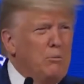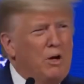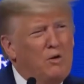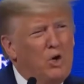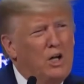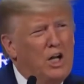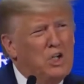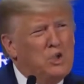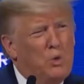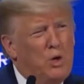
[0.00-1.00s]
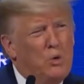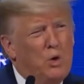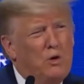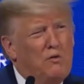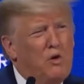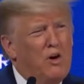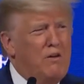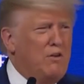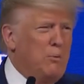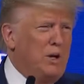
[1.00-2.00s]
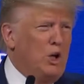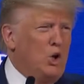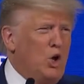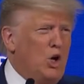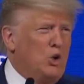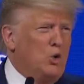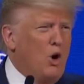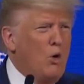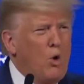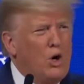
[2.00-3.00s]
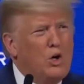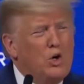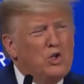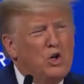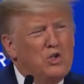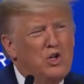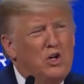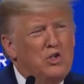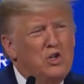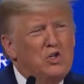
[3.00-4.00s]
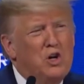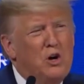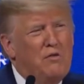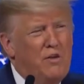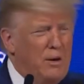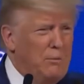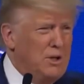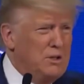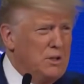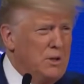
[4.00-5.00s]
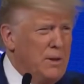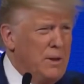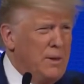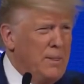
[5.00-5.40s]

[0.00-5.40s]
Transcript: Above all else, we will forever be loyal to our workers, our citizens, and our families.